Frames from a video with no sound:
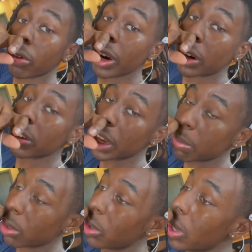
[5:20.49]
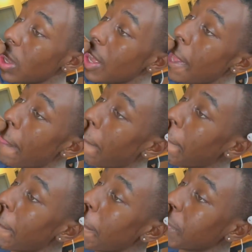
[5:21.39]
record label
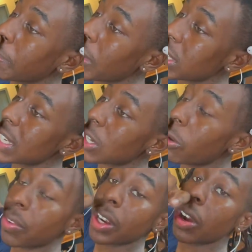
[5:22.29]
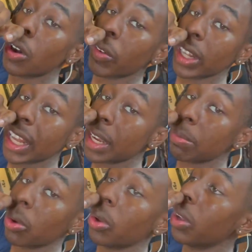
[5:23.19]
um, the person that's over the whole
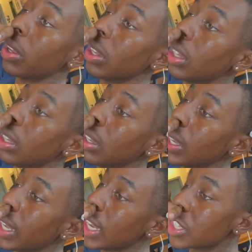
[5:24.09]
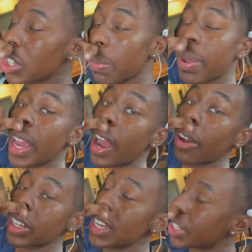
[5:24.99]
label into a penthouse. That's